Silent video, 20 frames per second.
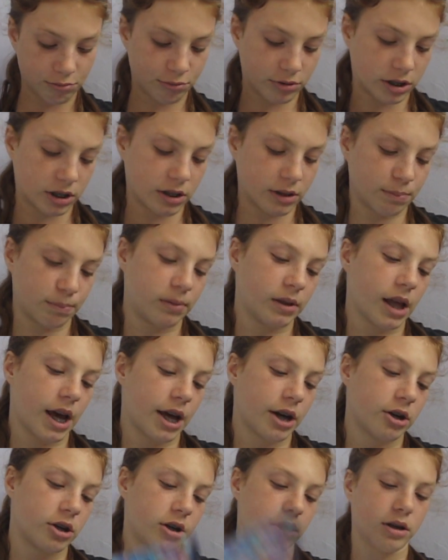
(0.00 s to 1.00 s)

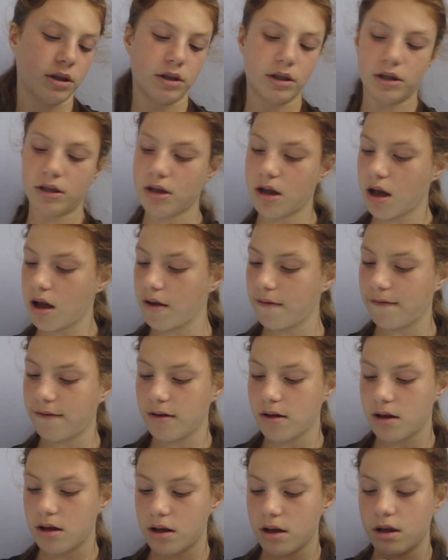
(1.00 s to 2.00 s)
splatter and stuff.
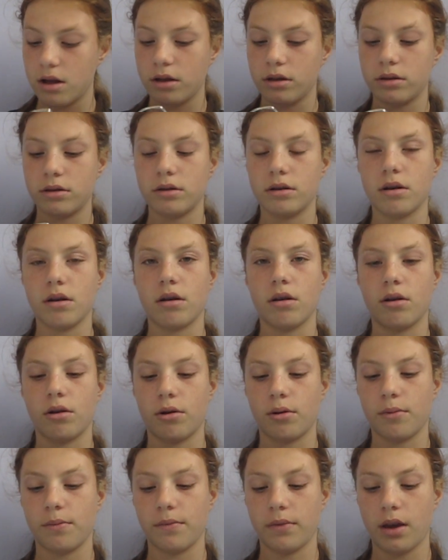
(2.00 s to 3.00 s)

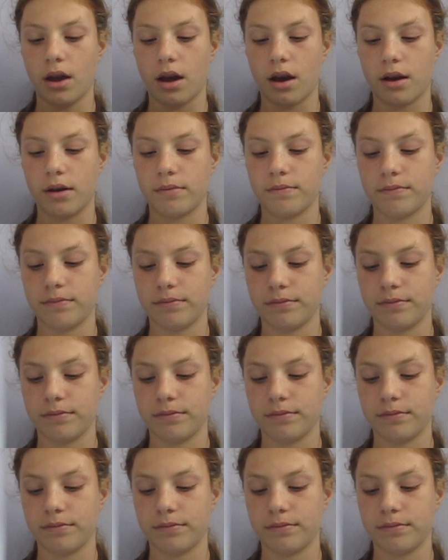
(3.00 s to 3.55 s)
So, yeah.